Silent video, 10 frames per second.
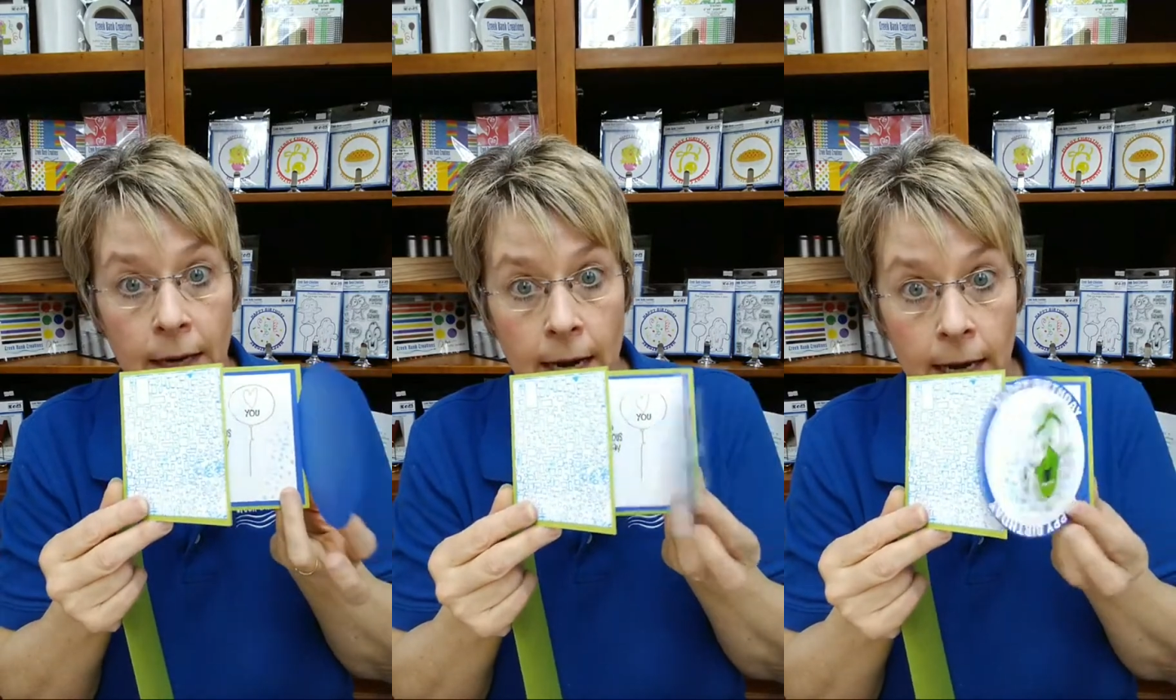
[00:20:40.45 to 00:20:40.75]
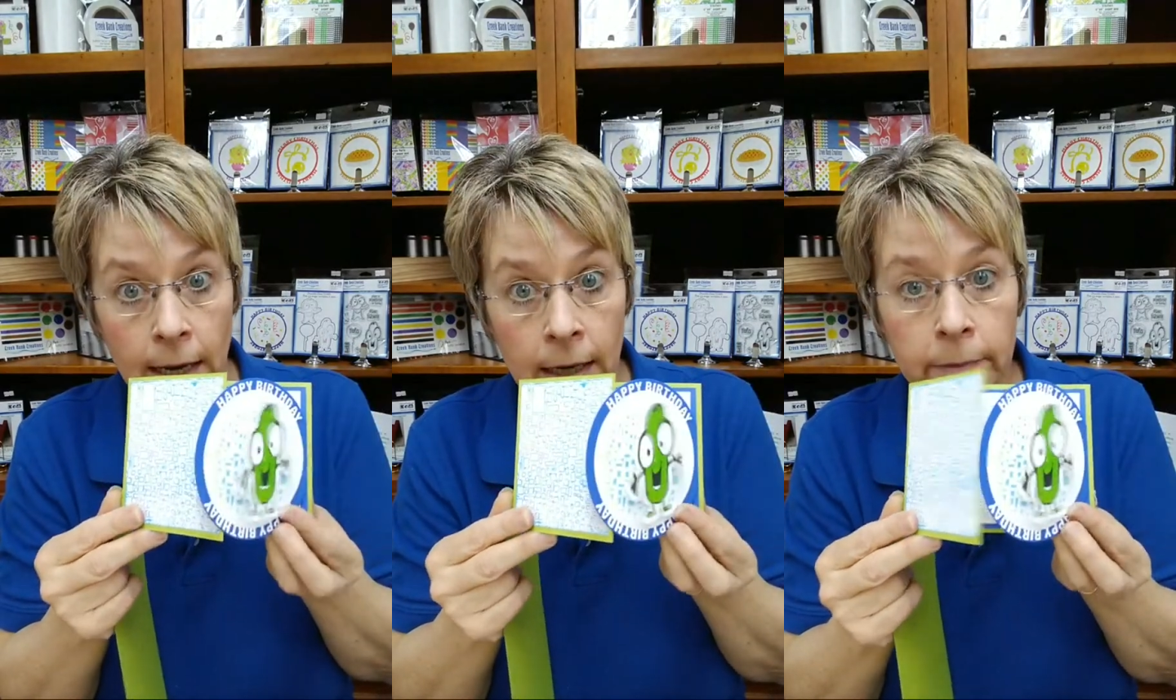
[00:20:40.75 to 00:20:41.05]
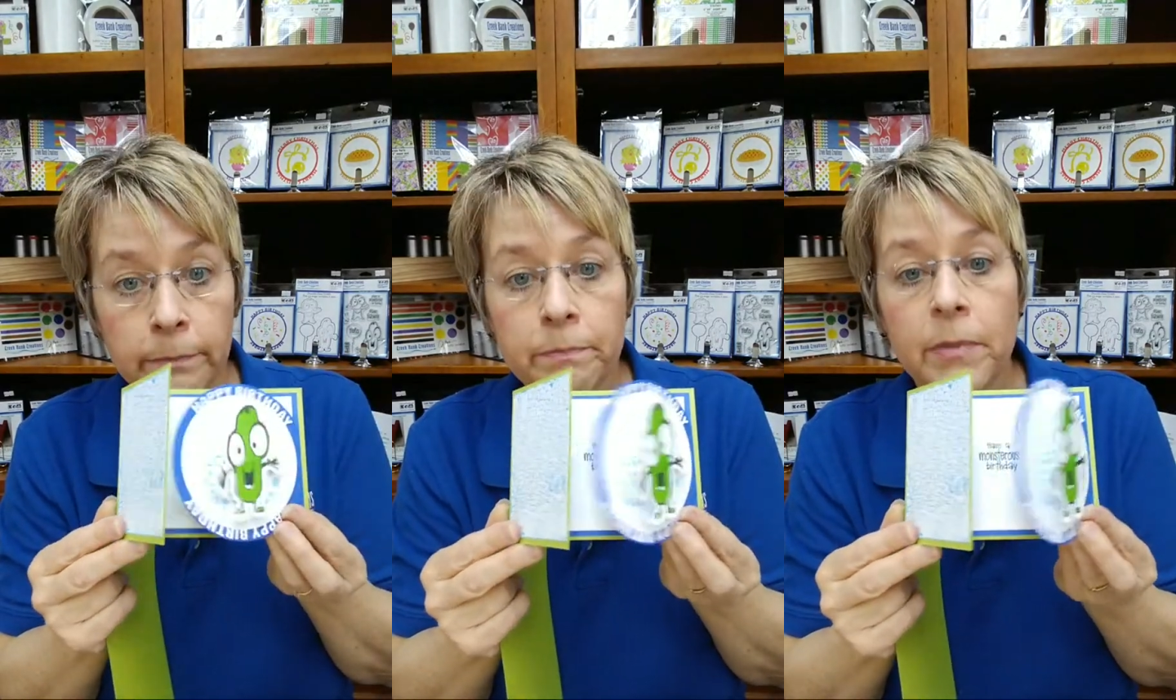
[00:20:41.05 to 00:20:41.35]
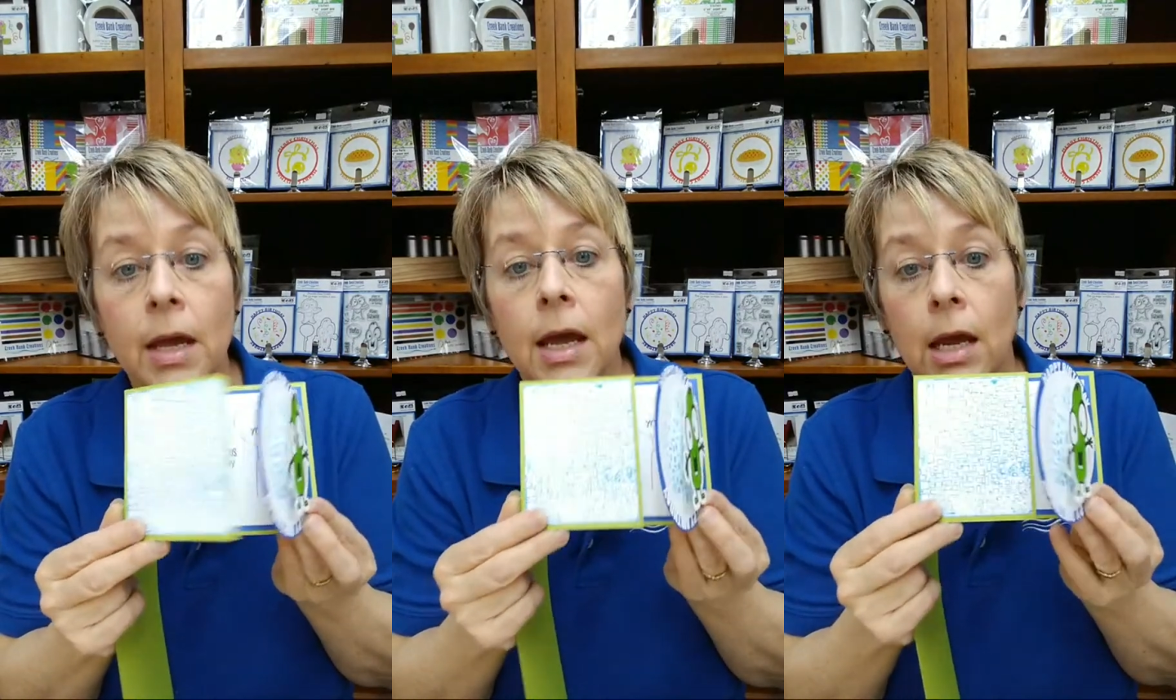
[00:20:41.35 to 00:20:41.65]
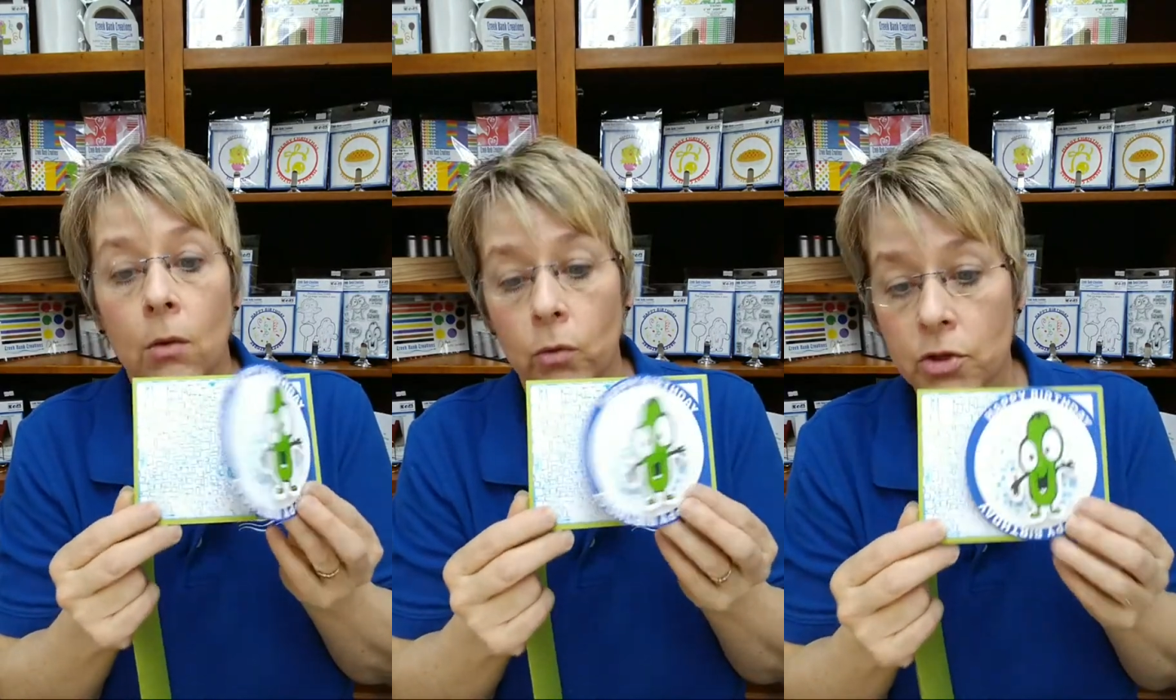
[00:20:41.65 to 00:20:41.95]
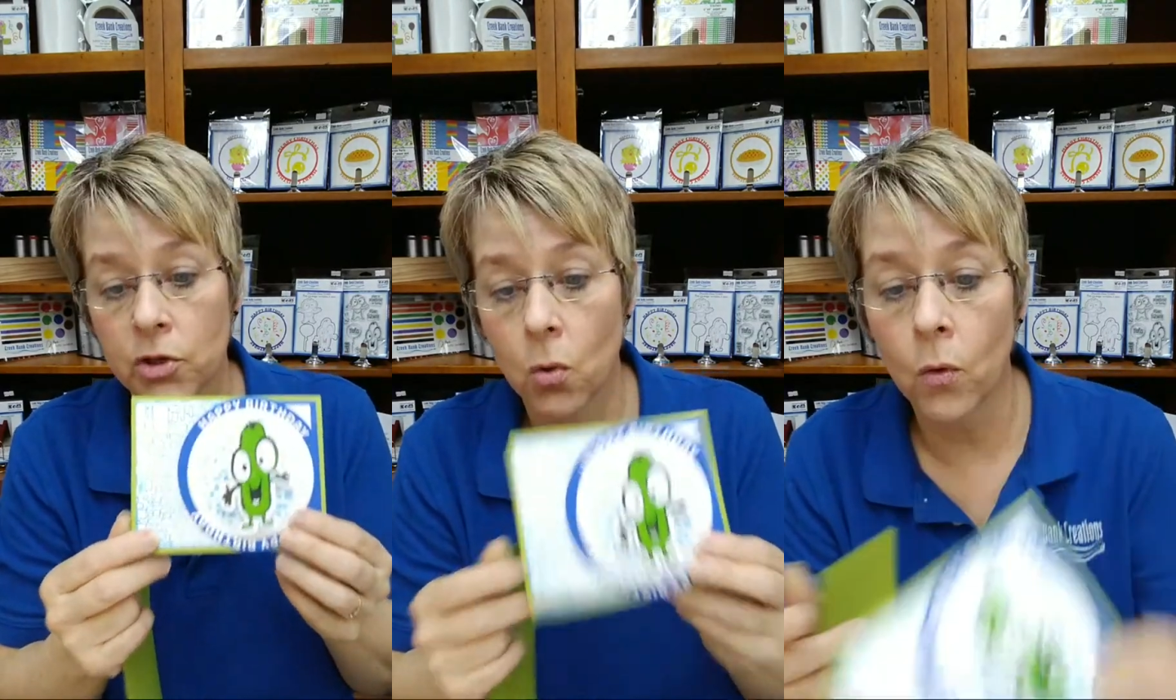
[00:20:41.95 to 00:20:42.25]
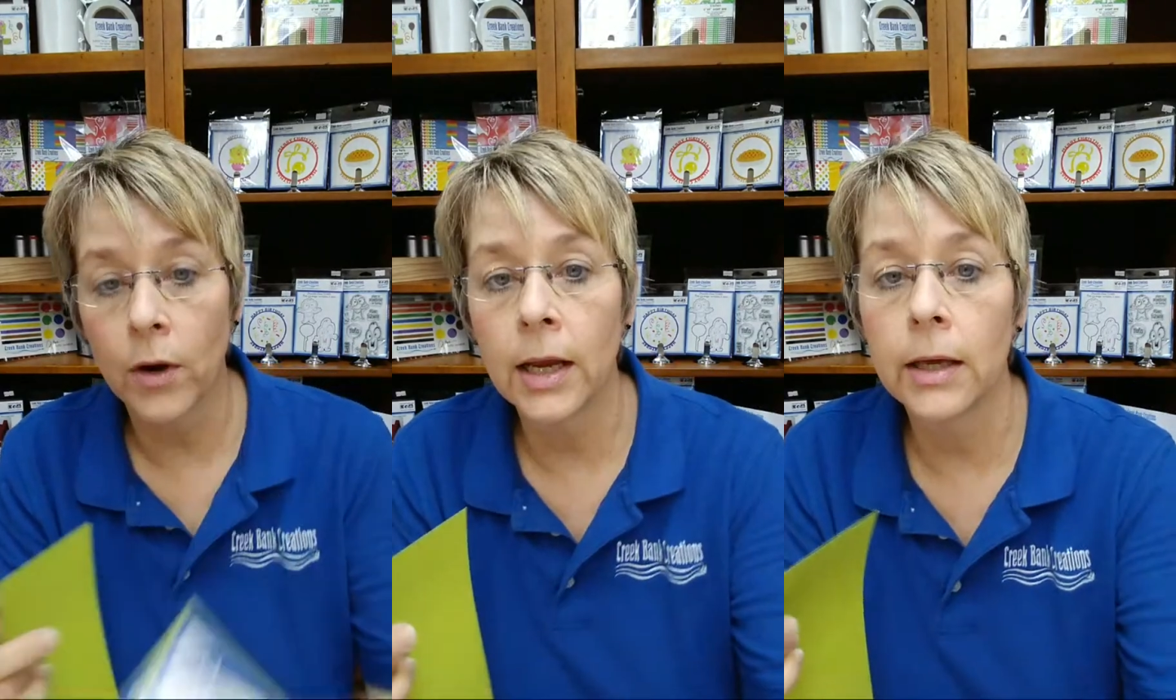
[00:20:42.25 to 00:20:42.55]
9, and we're
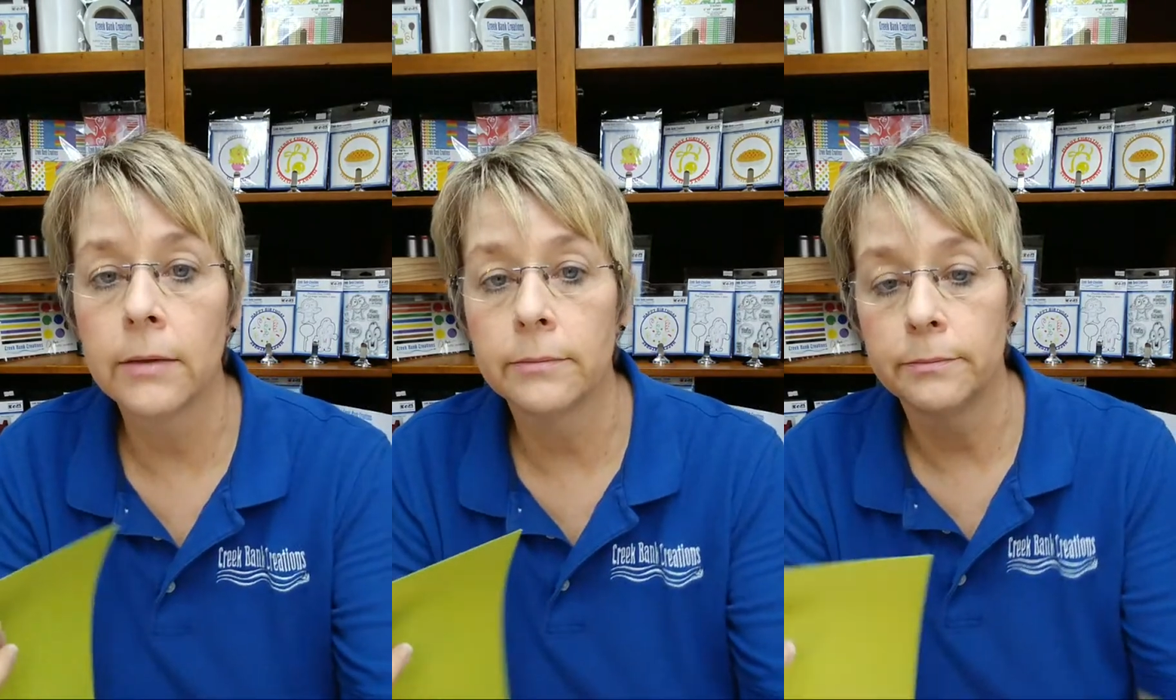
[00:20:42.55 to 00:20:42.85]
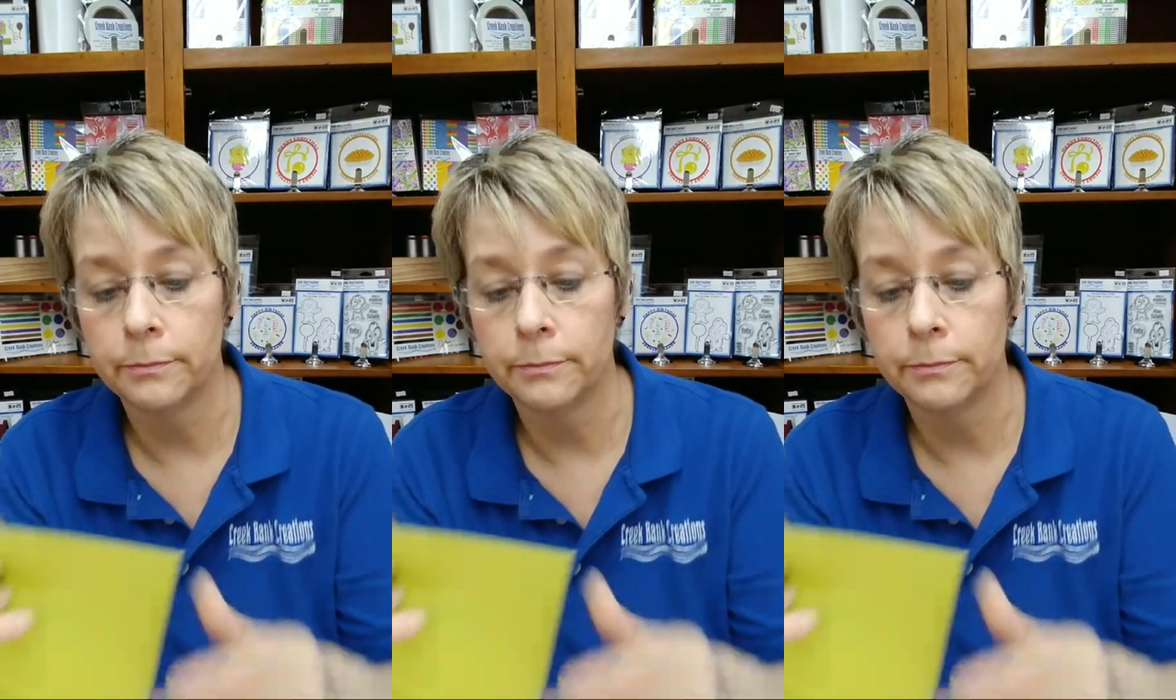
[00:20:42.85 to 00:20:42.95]
scoring it